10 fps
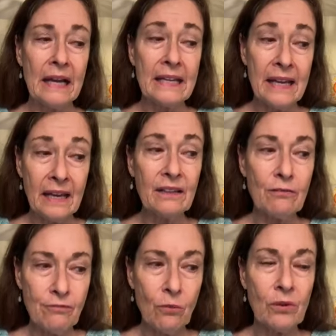I can't
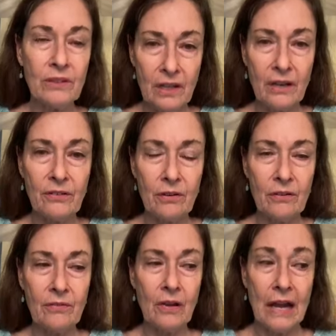afford the
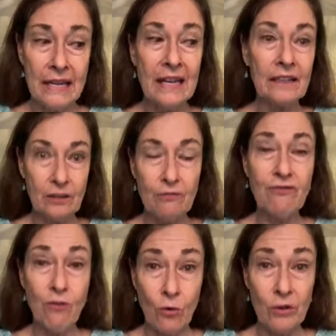other. I can't
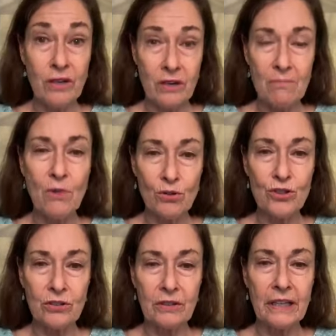afford it
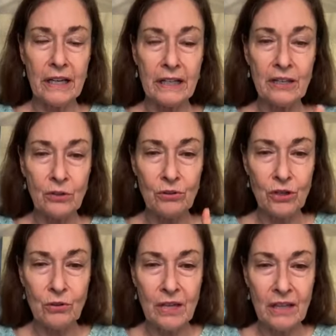emotionally. And I know
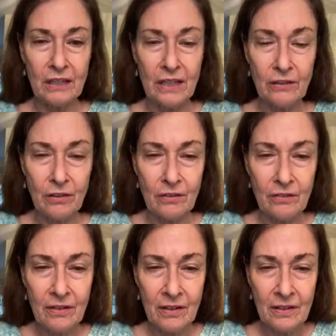that you can't
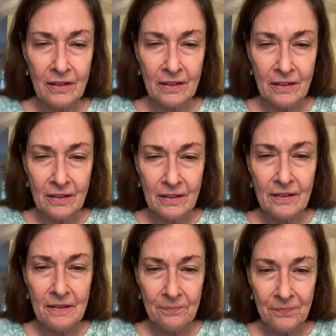either.
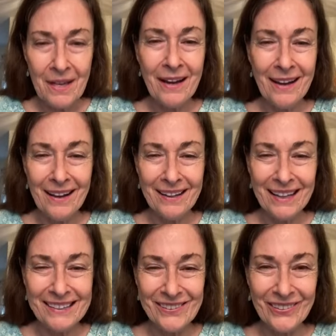
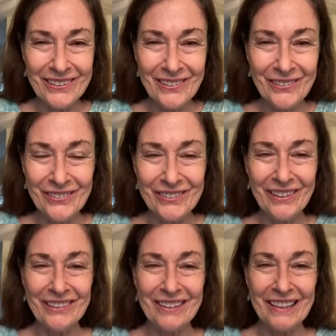That's wonderful,
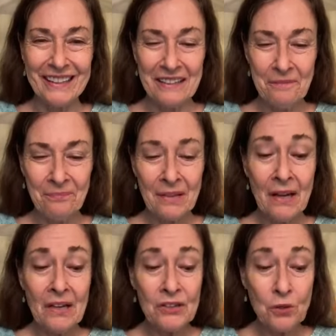Darlene.
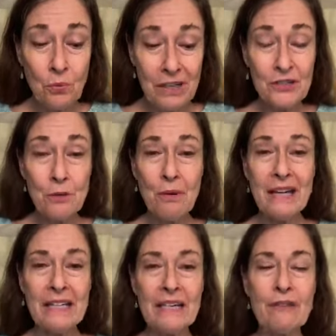So what does our
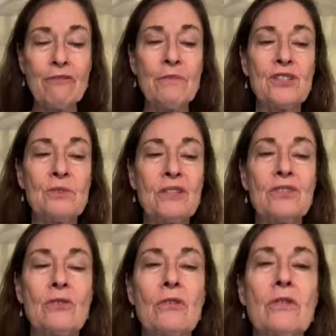body need from us to
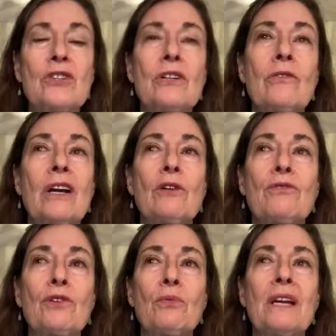restore and regenerate
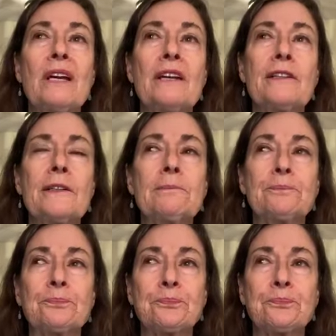over the weekend?